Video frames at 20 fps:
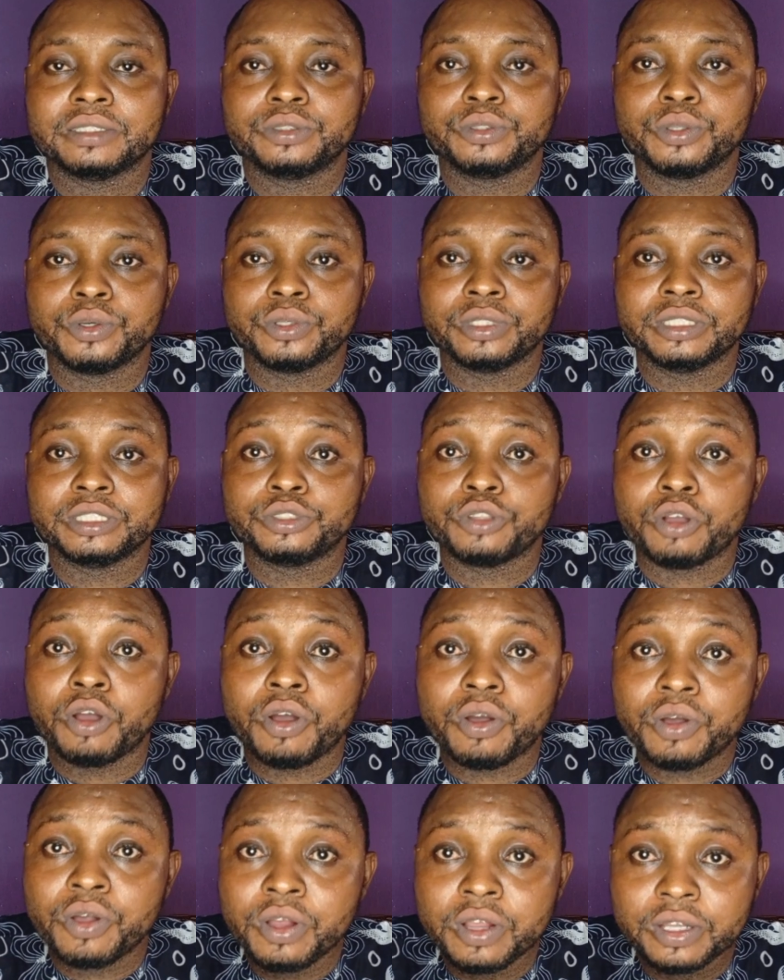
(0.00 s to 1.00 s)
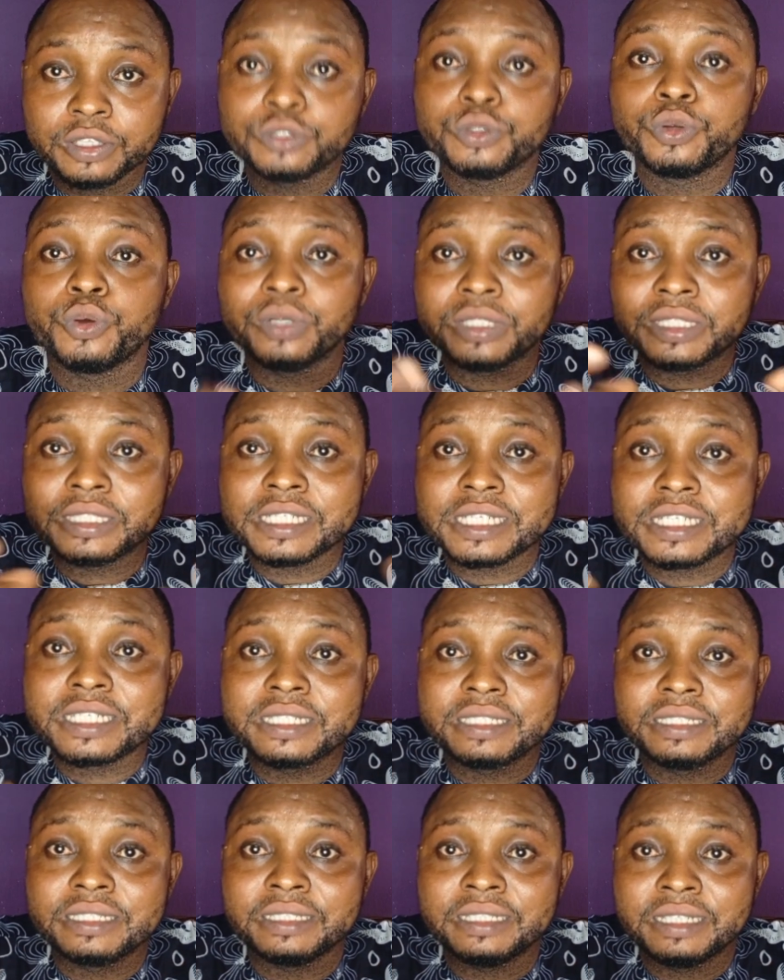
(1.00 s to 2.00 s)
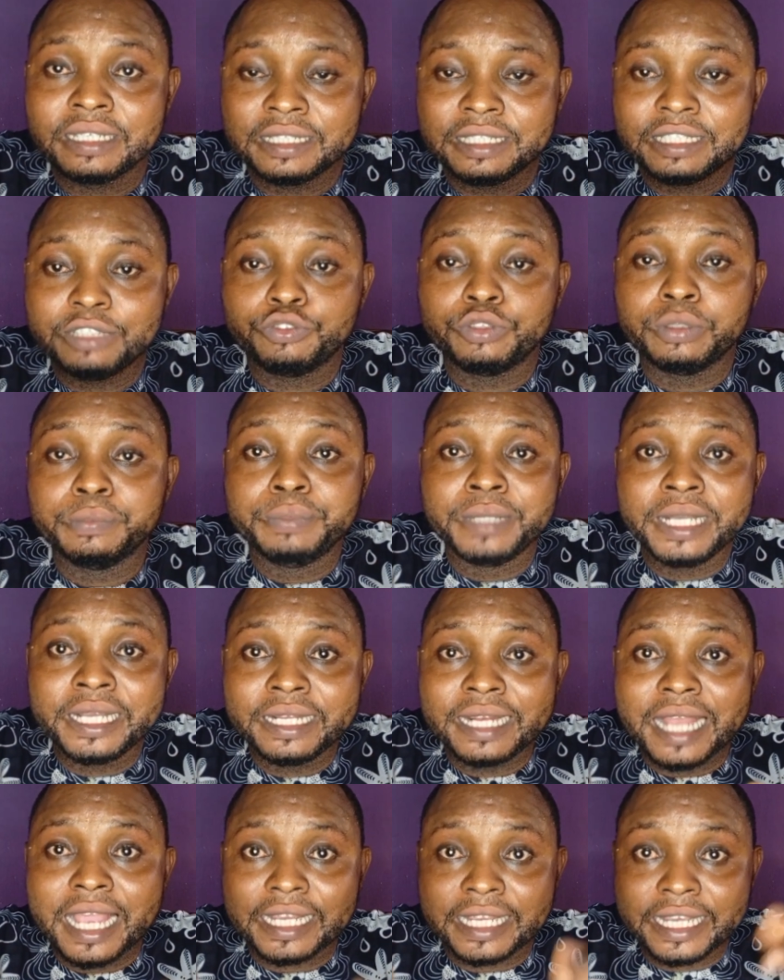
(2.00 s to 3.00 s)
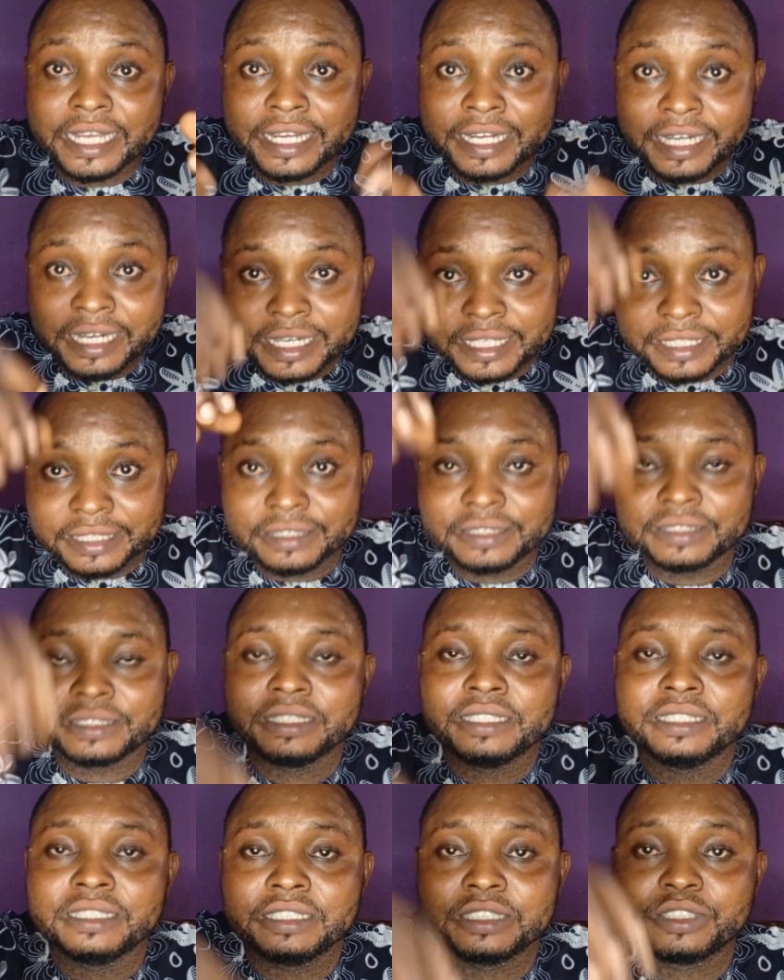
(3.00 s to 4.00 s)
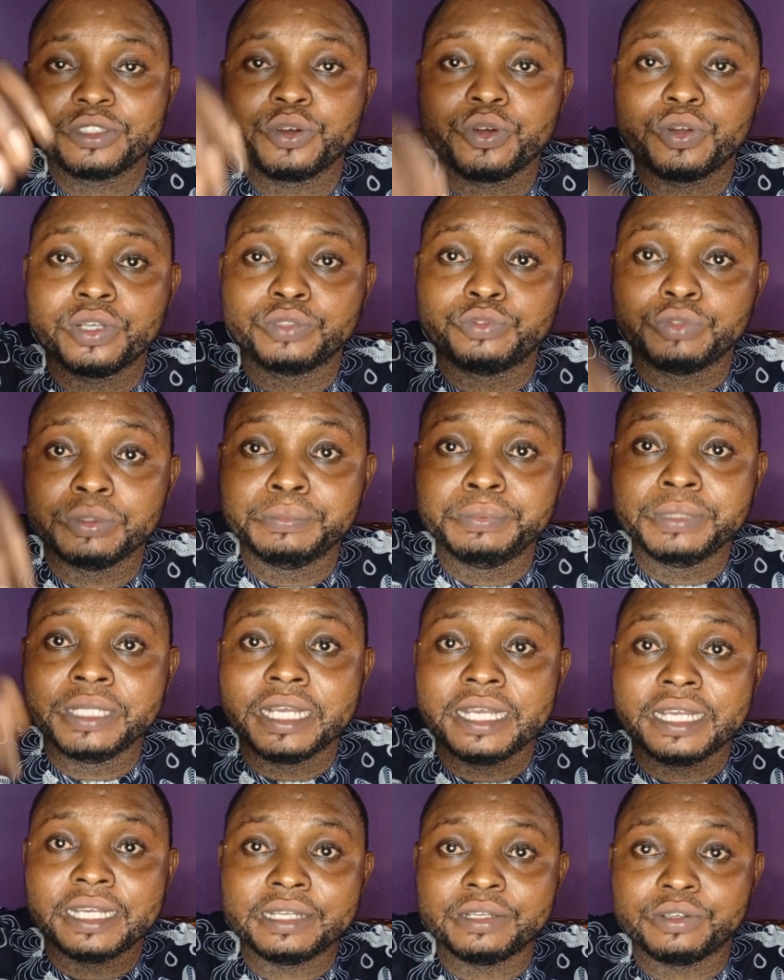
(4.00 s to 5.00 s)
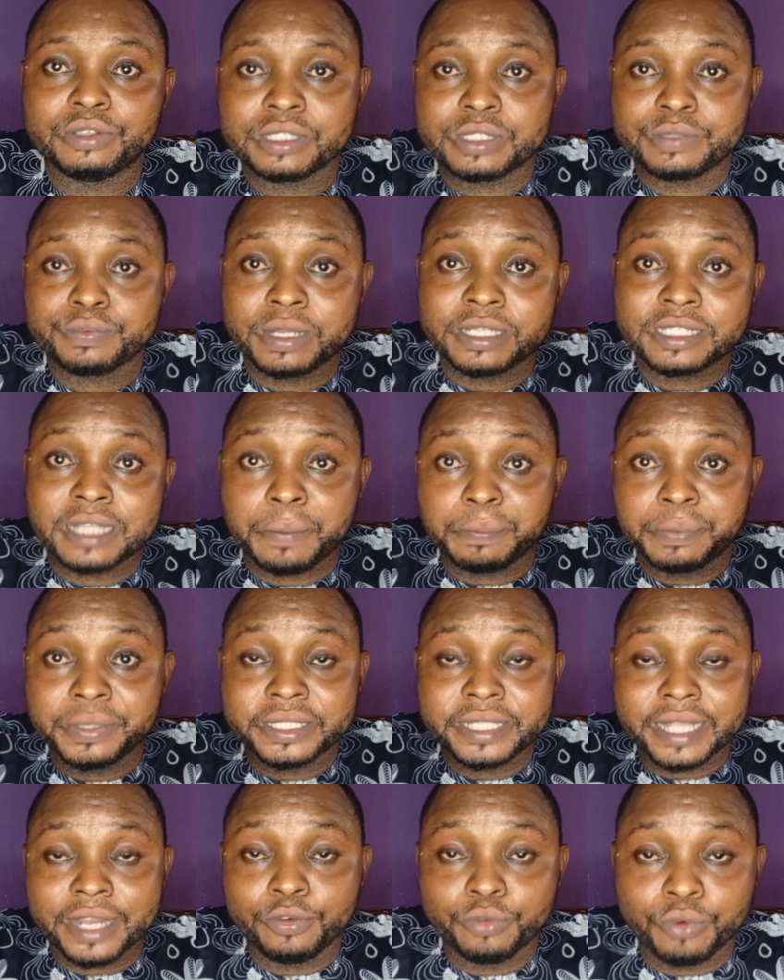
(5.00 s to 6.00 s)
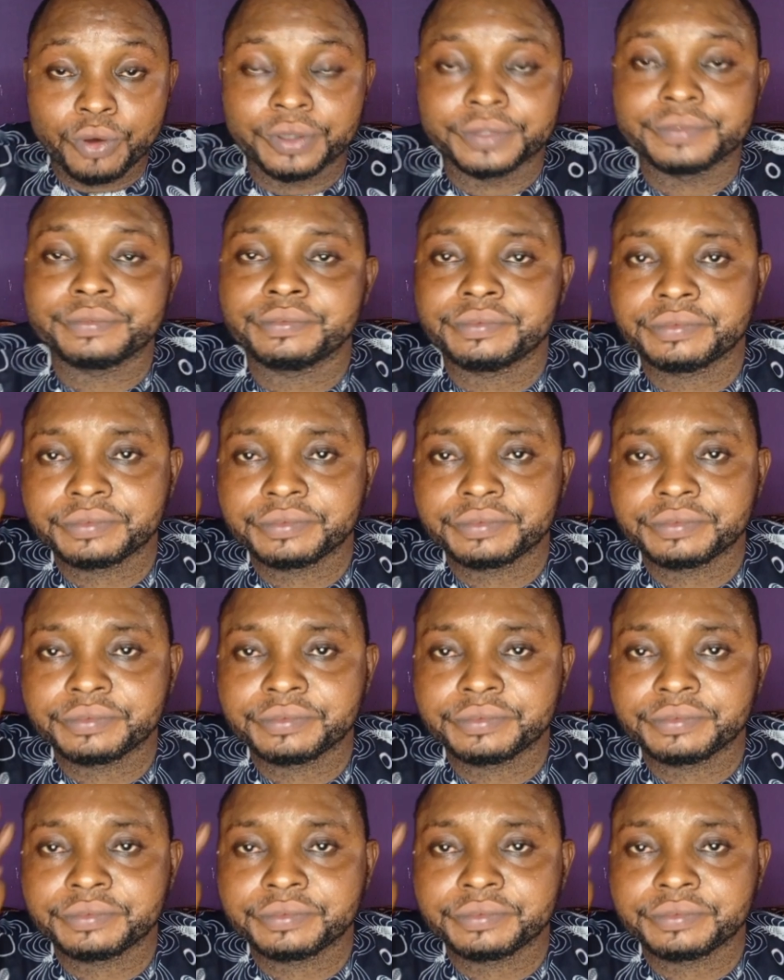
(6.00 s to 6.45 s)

So it's not, so it's, it will be like a grain. So it will be a separated one.